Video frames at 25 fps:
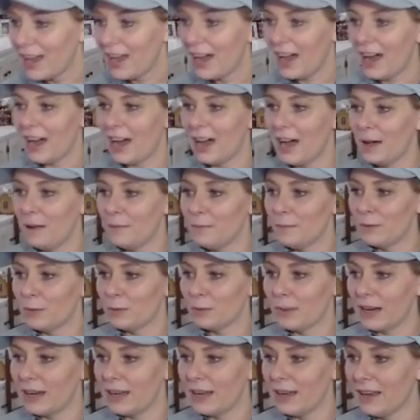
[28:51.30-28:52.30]

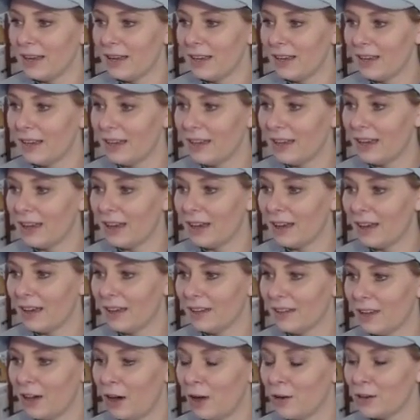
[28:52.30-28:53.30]
Maria,
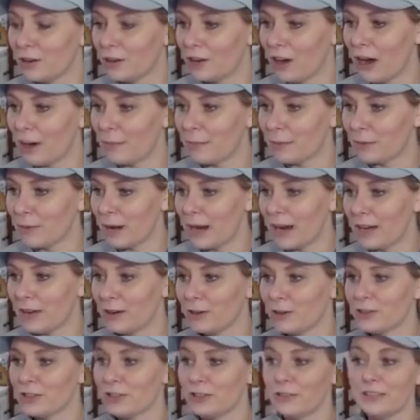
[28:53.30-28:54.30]
the owner
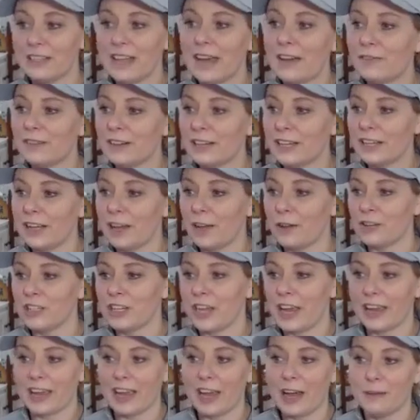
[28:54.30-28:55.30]
operator, so definitely go
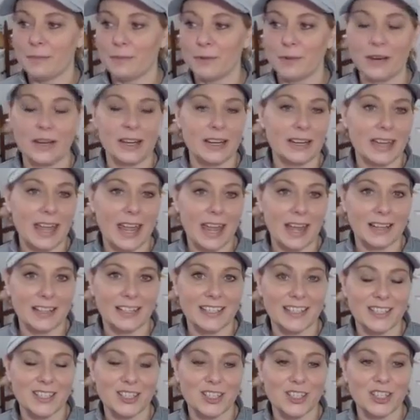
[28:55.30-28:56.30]
check out Maria
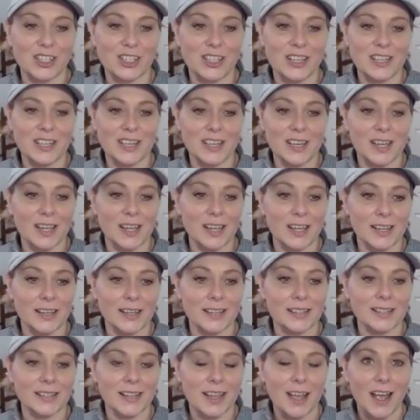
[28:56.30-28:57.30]
Kelly. She
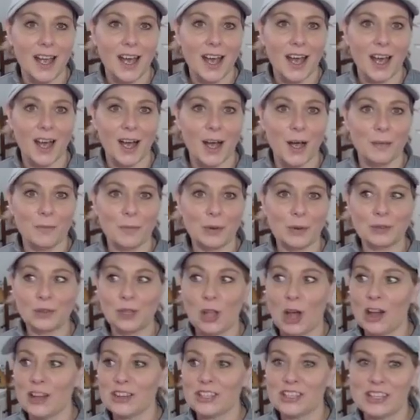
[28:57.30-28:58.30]
is
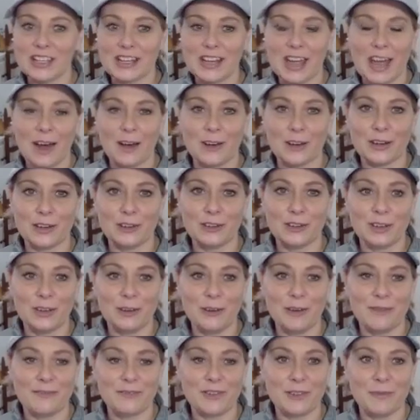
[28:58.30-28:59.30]
launching out her new
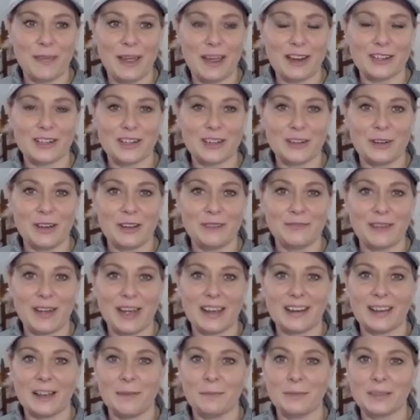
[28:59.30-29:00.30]
information. In
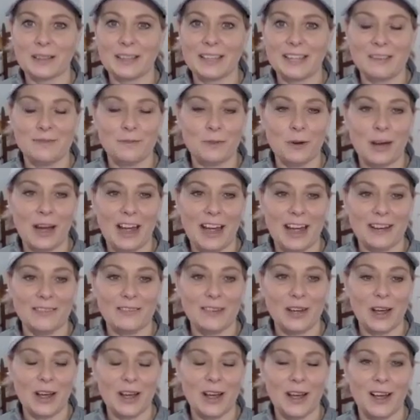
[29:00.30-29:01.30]
fact, I believe we'll have
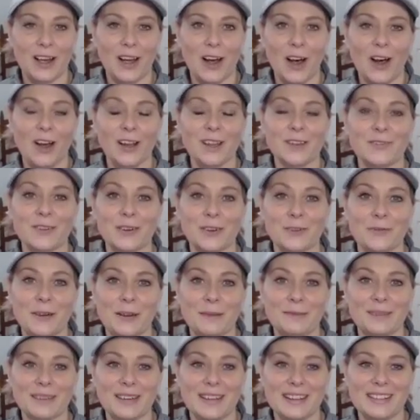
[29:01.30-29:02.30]
all of her
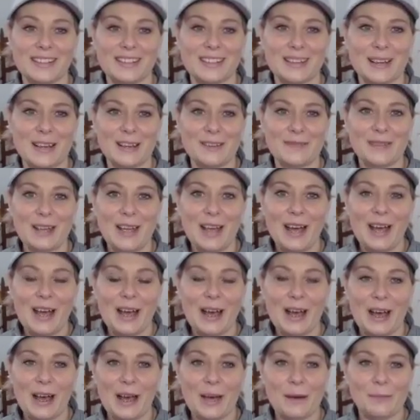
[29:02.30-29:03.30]
website stuff
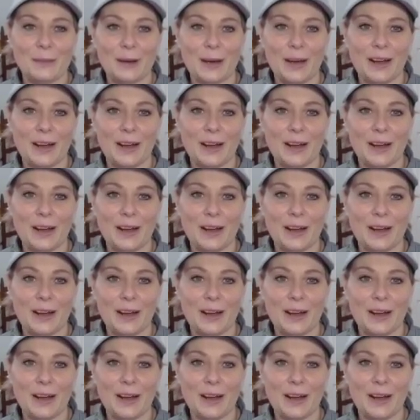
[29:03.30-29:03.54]
up